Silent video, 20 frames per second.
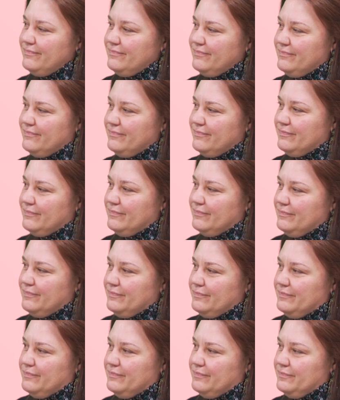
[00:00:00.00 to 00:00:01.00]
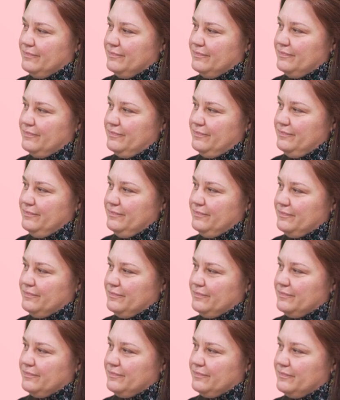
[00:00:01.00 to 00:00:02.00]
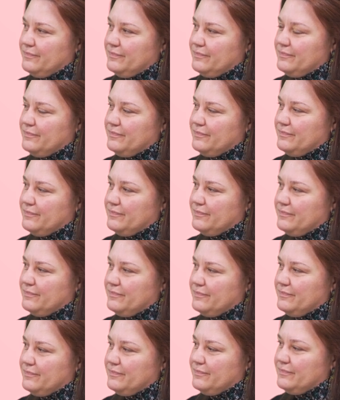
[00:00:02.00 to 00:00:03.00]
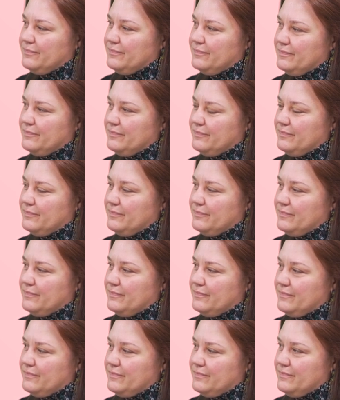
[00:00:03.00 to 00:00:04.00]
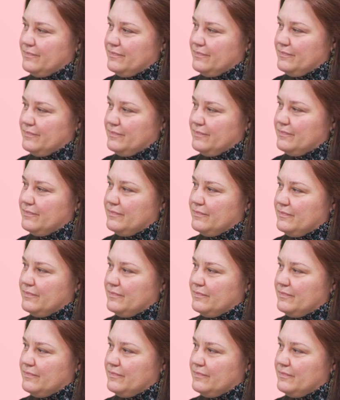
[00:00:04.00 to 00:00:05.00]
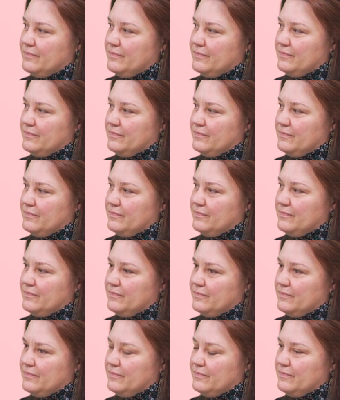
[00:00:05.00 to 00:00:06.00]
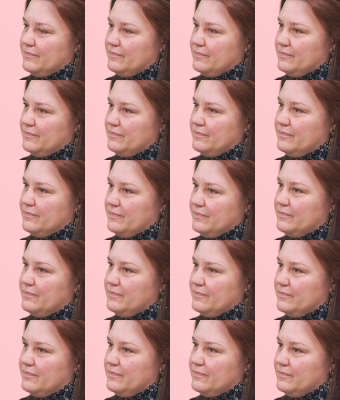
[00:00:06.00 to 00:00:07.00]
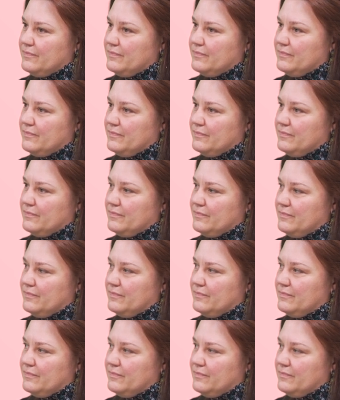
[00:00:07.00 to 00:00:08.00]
No words are spoken by the person on screen.